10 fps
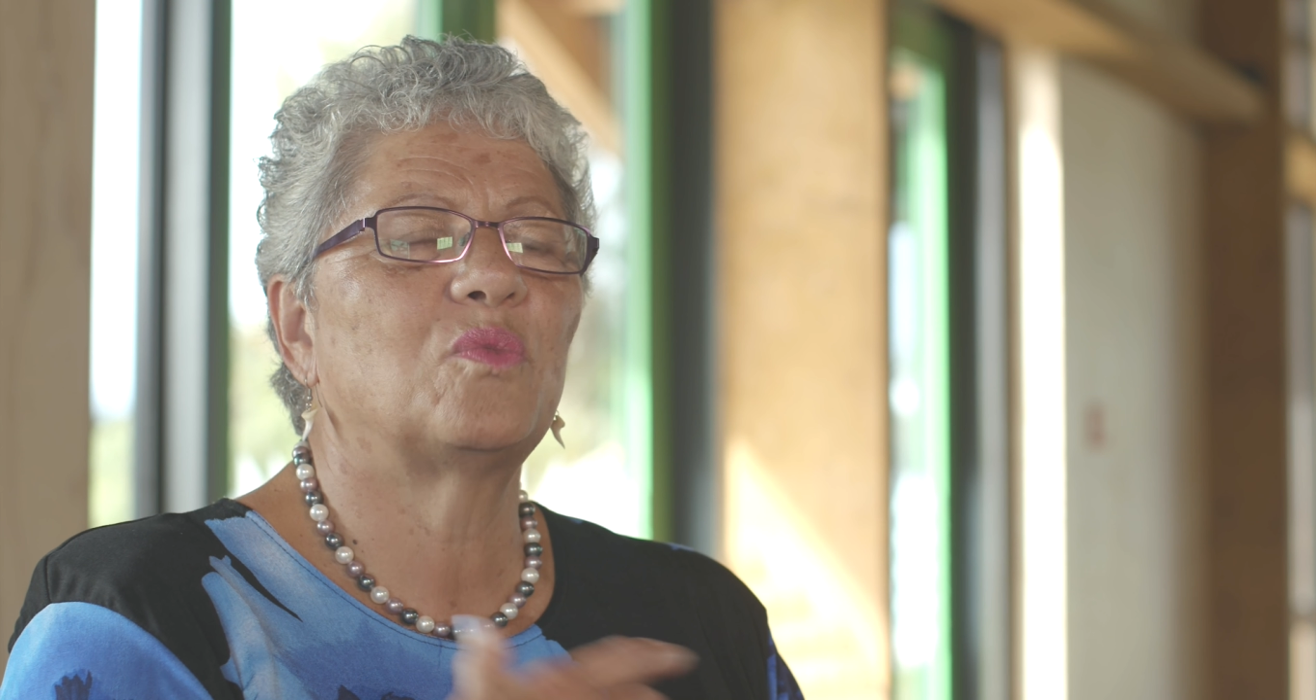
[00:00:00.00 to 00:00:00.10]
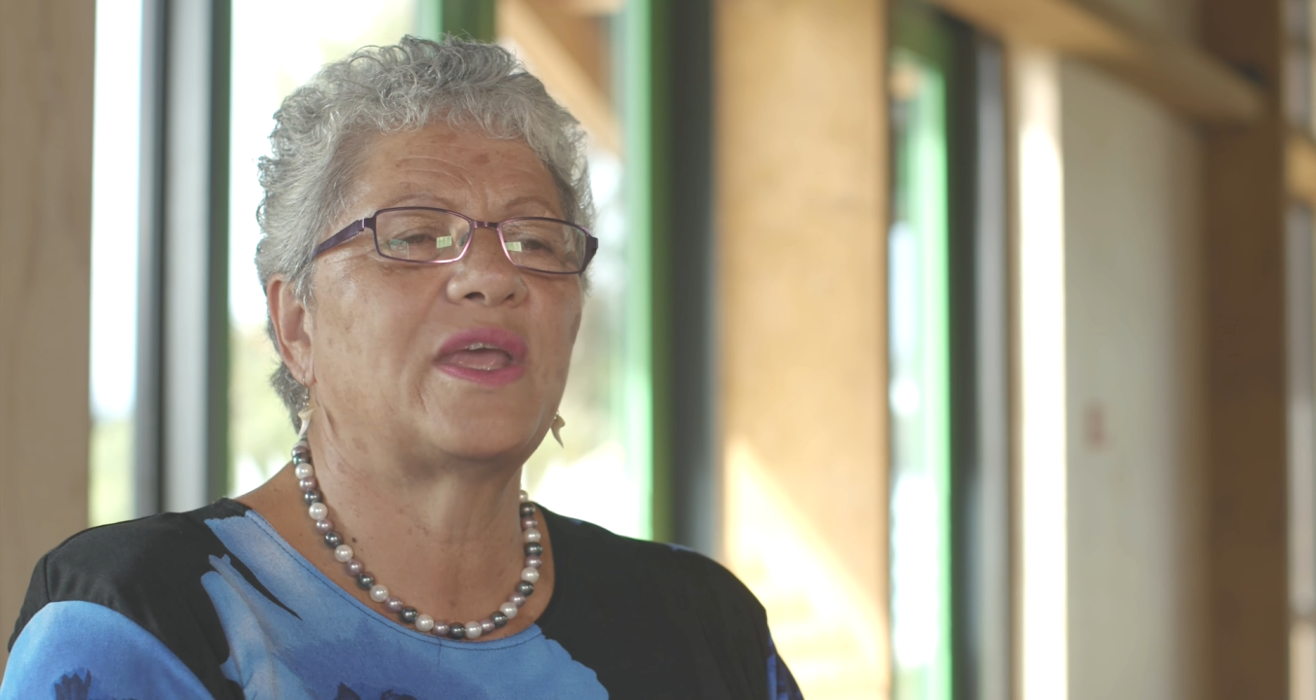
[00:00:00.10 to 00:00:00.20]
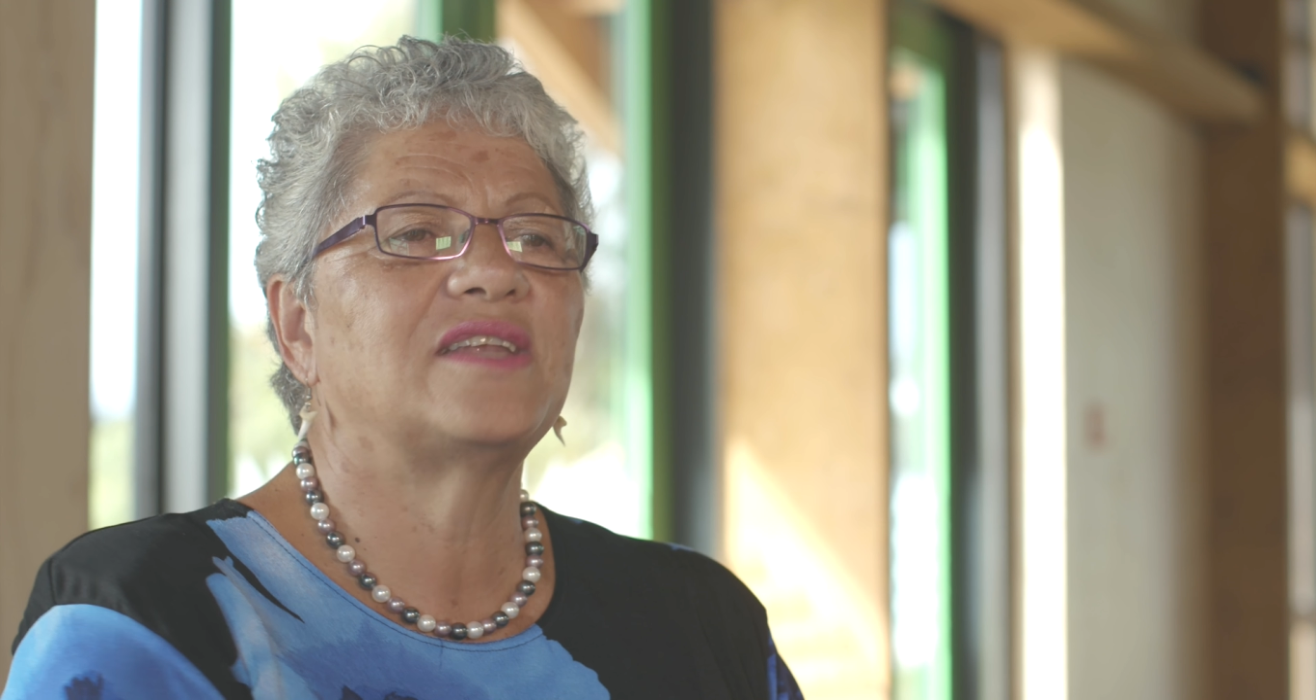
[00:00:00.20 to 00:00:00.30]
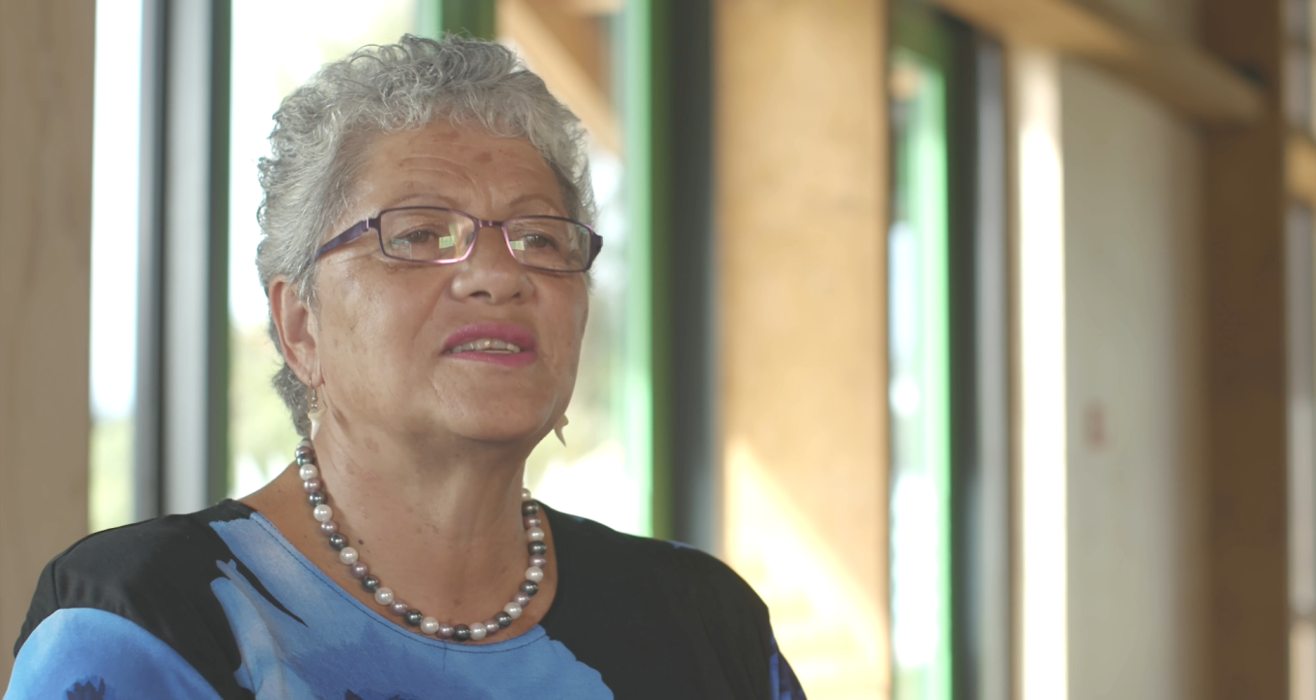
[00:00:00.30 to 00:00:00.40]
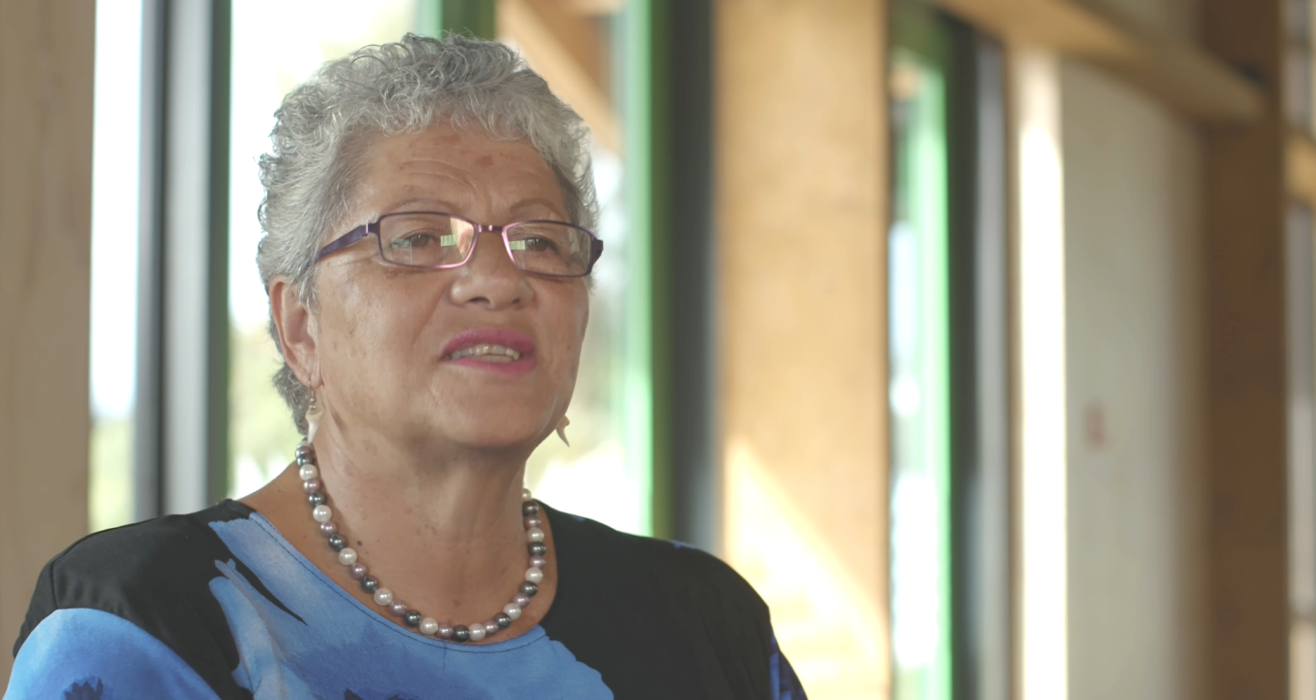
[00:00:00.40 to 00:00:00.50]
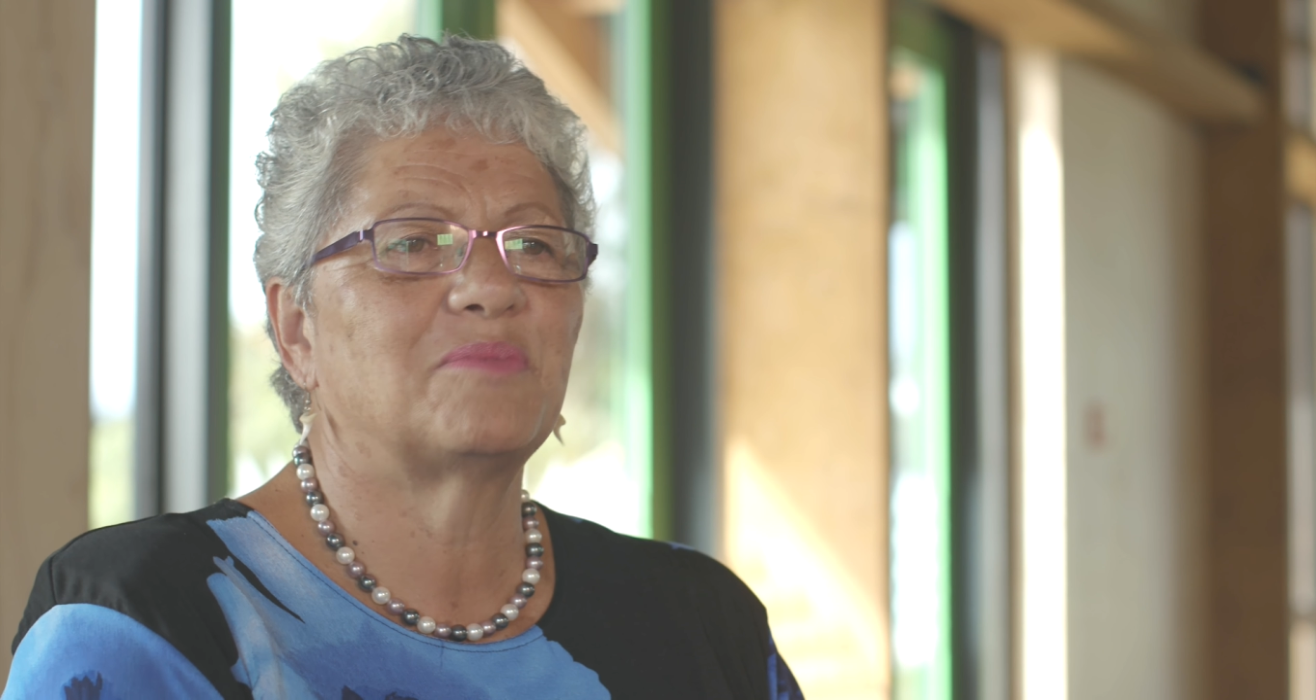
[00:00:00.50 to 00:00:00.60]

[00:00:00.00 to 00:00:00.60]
when's